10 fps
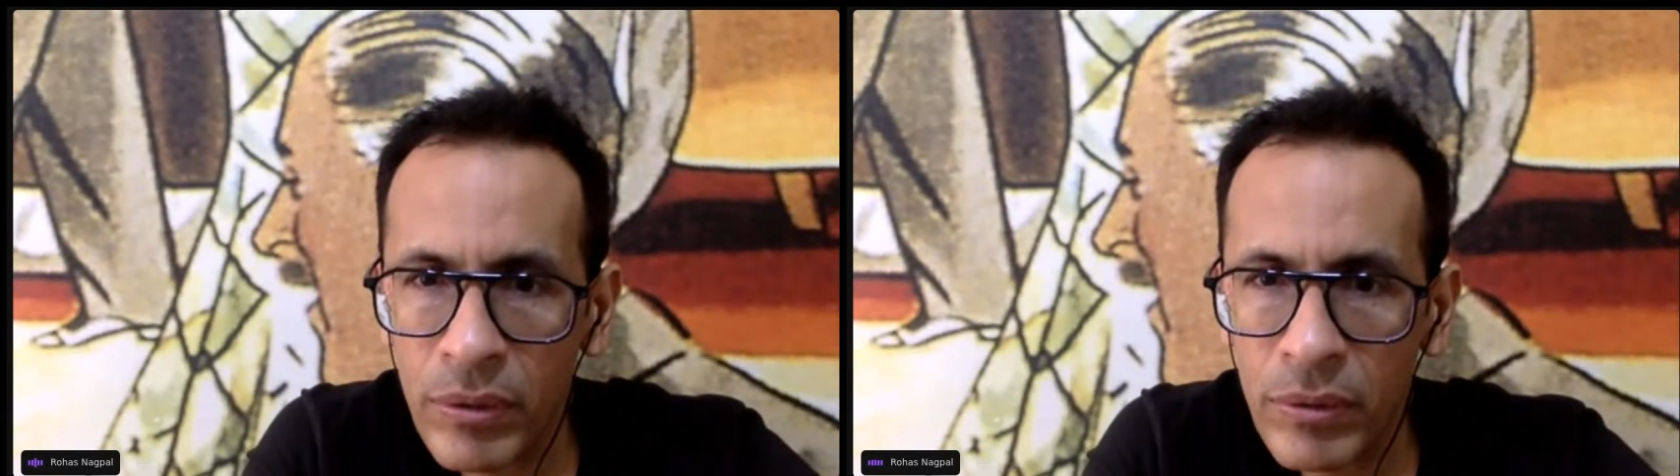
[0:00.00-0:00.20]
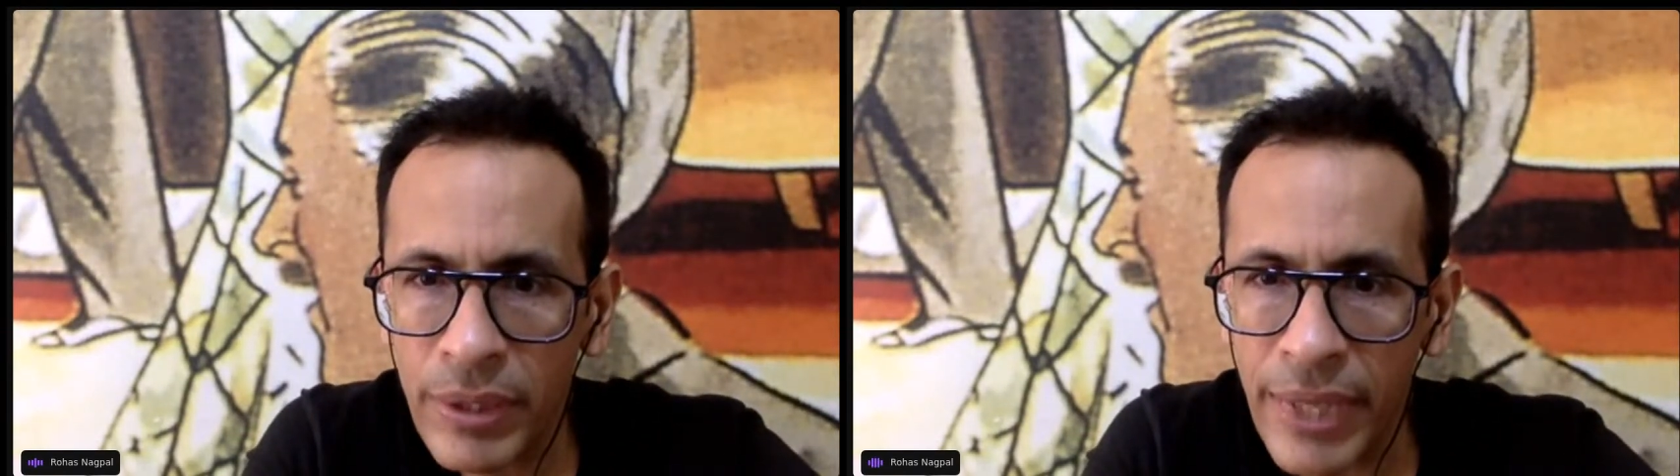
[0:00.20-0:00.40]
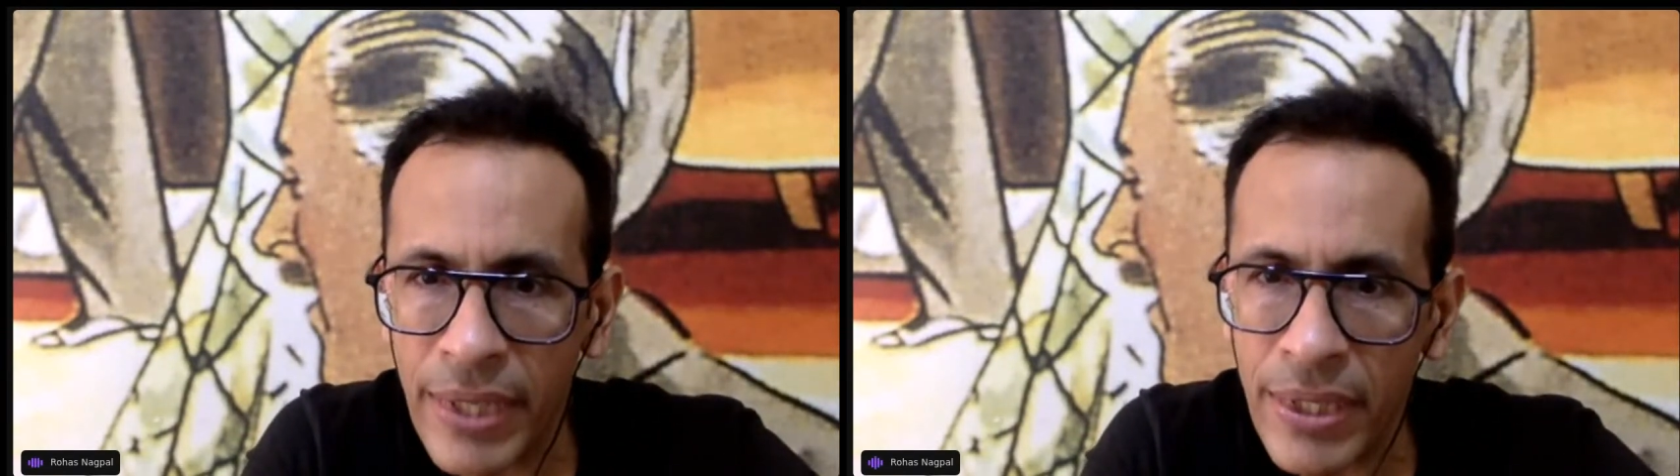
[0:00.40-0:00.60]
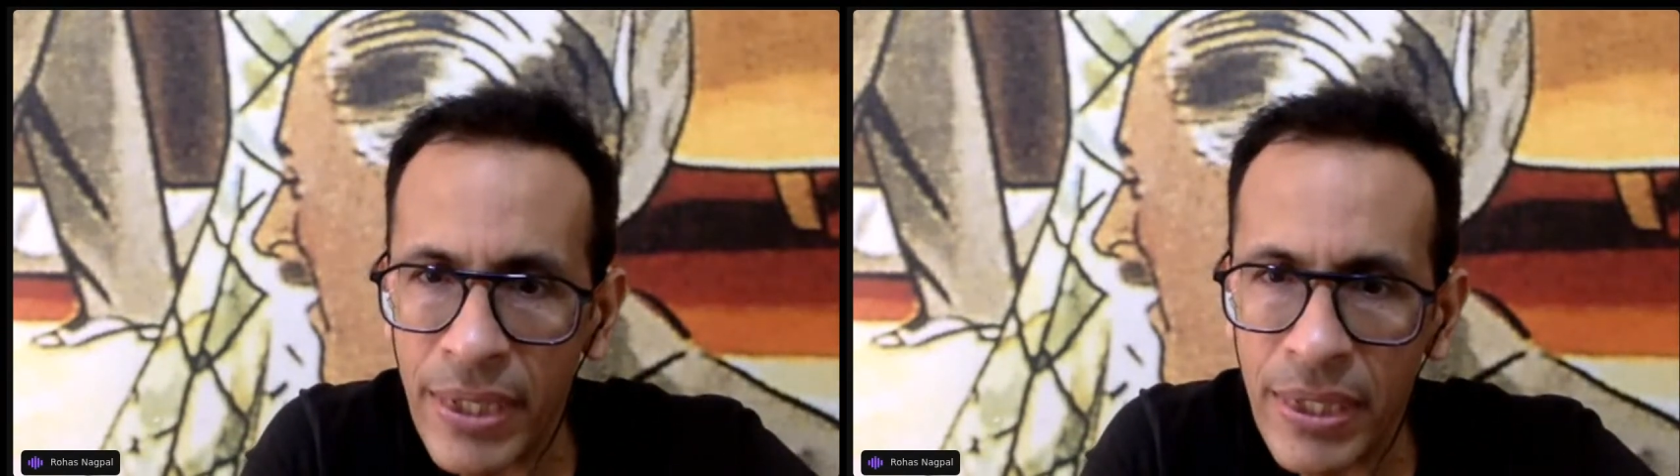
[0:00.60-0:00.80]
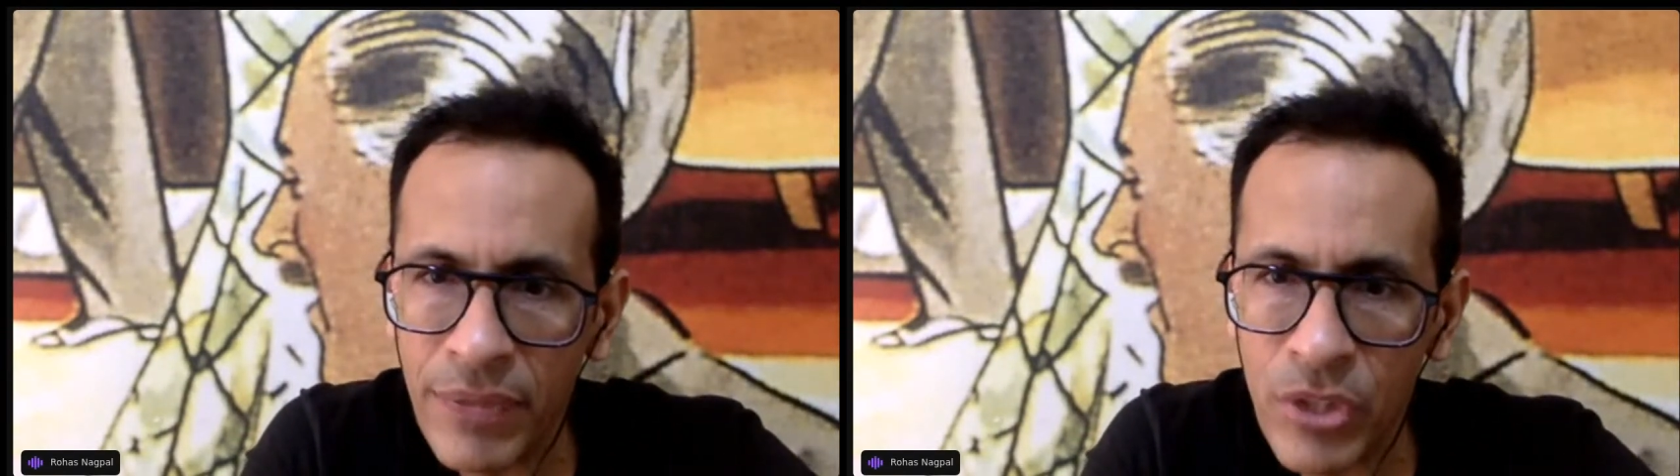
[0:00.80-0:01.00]
Renting
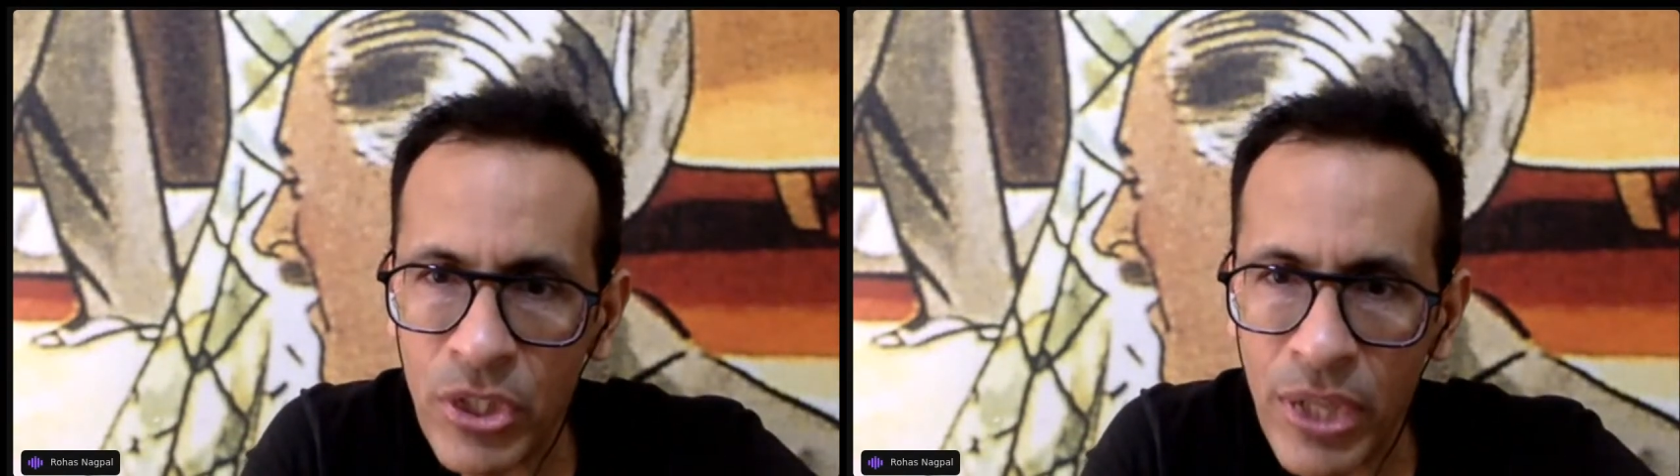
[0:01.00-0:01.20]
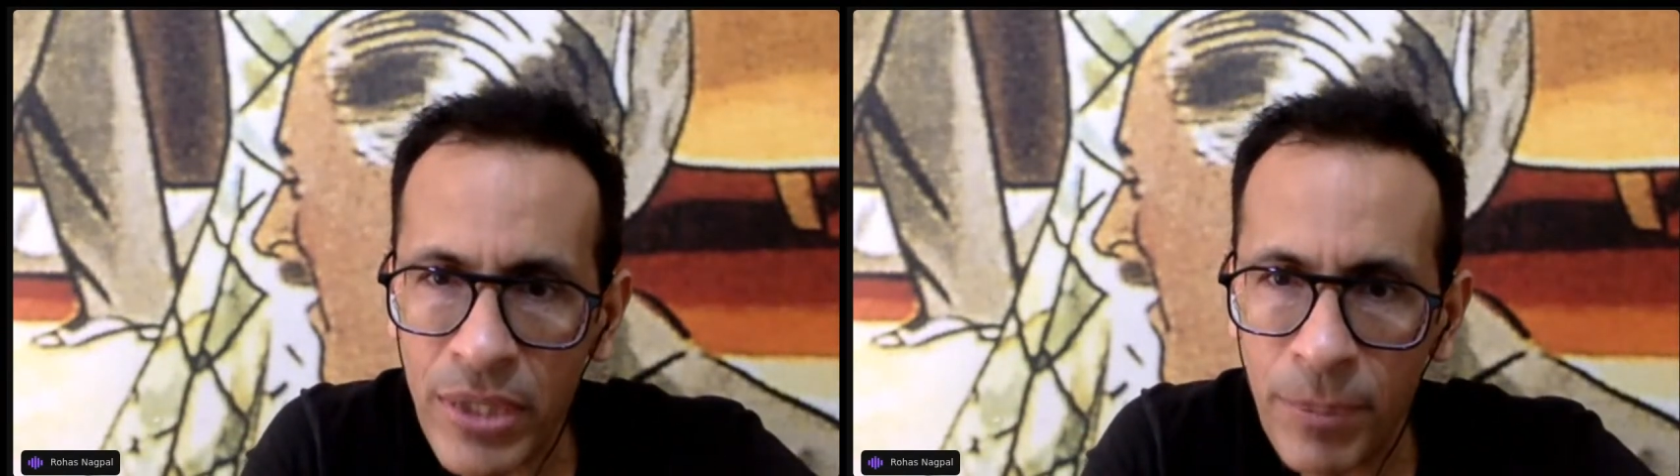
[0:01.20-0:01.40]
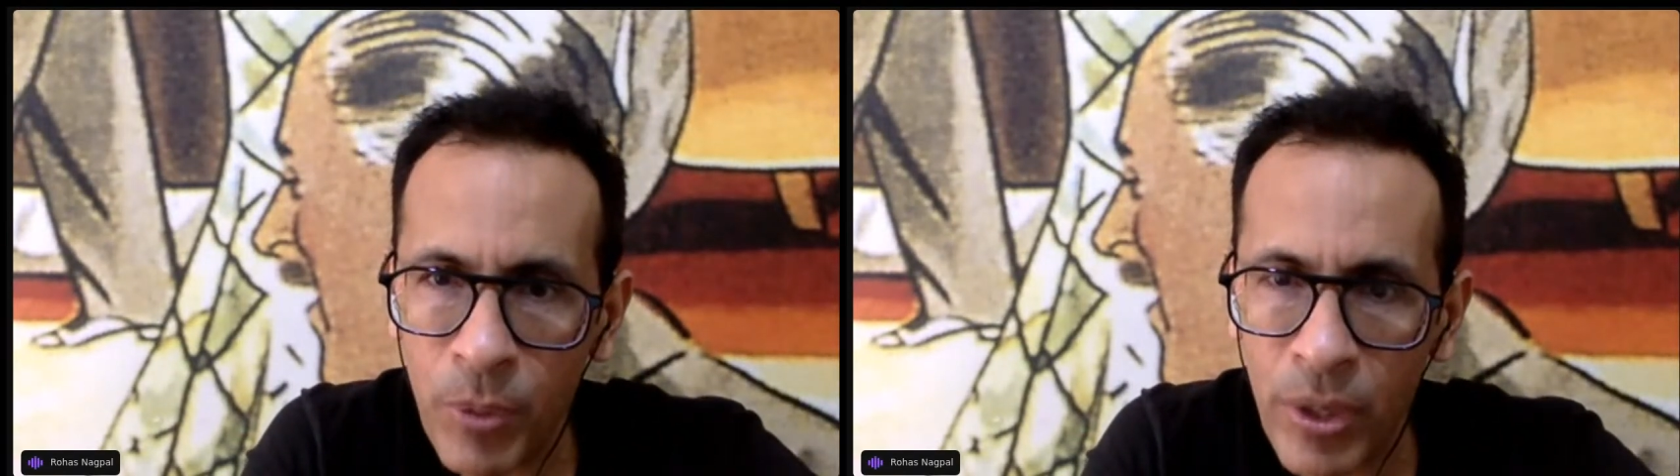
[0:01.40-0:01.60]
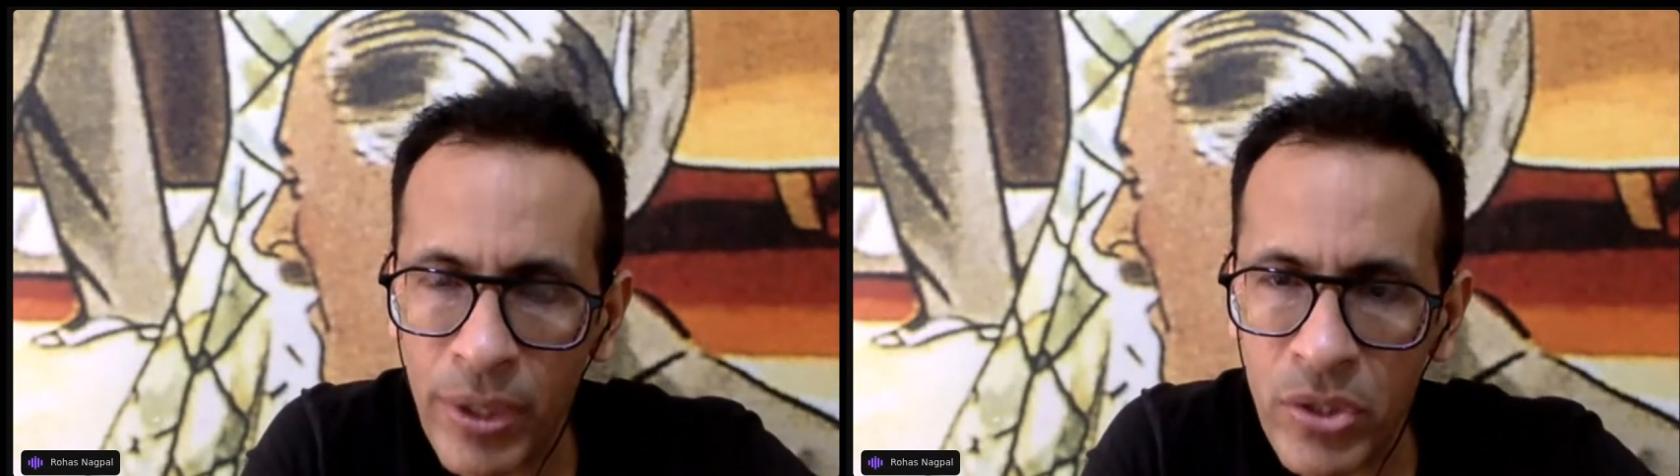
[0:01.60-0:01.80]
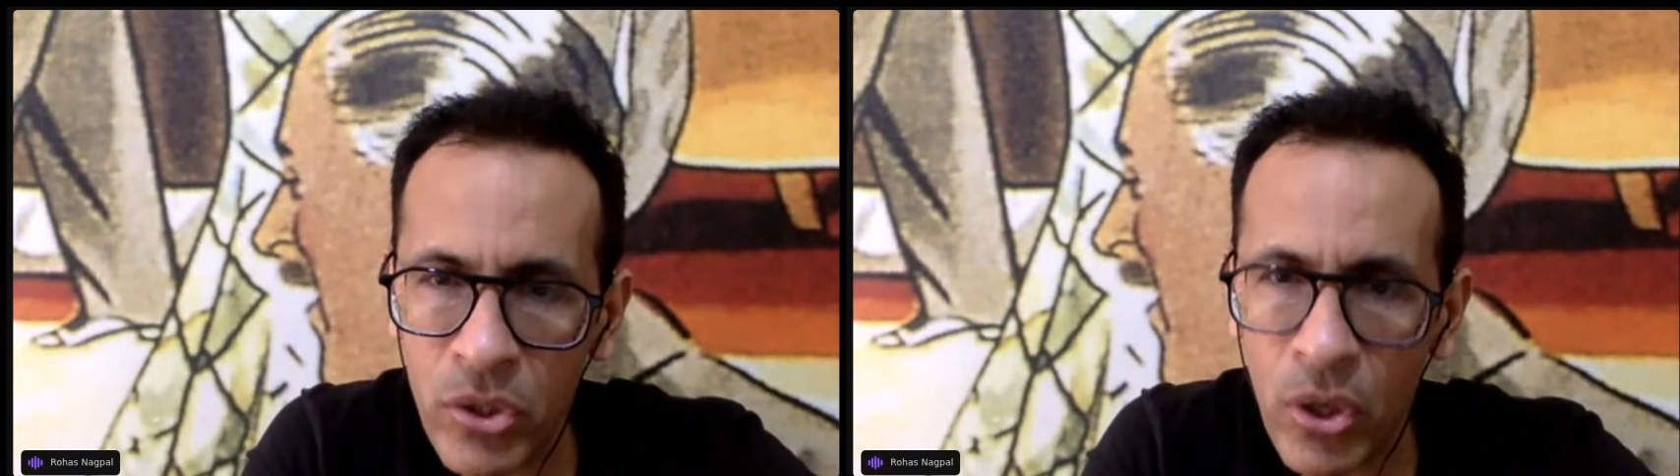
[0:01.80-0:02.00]
EV charger point
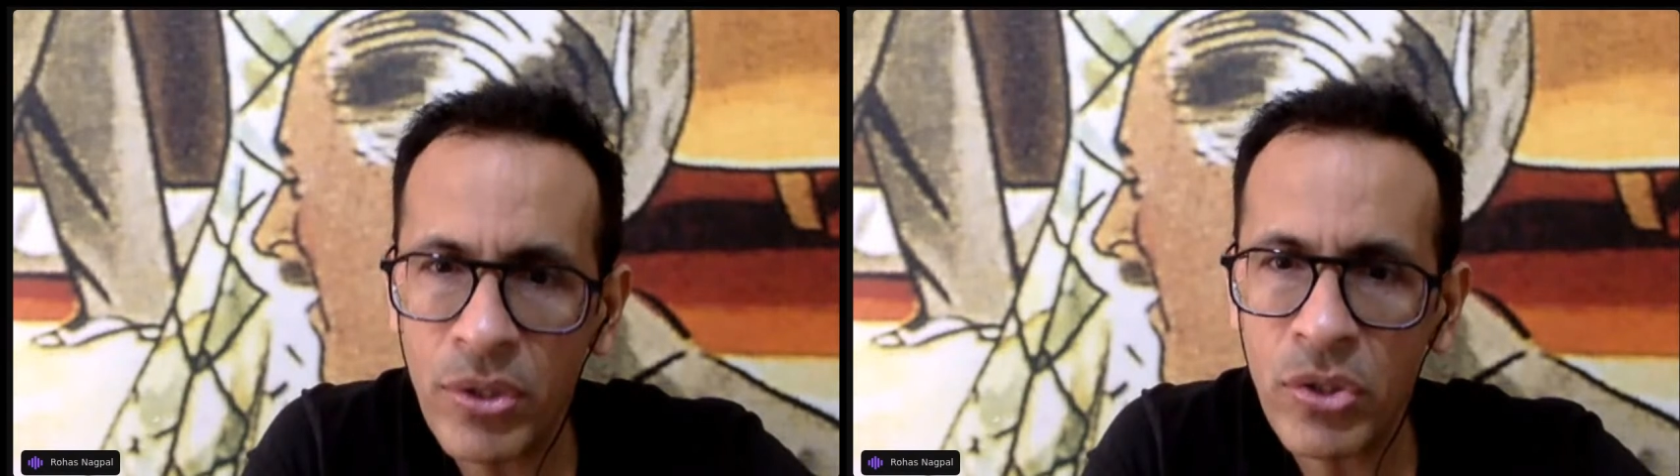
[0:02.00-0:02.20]
slots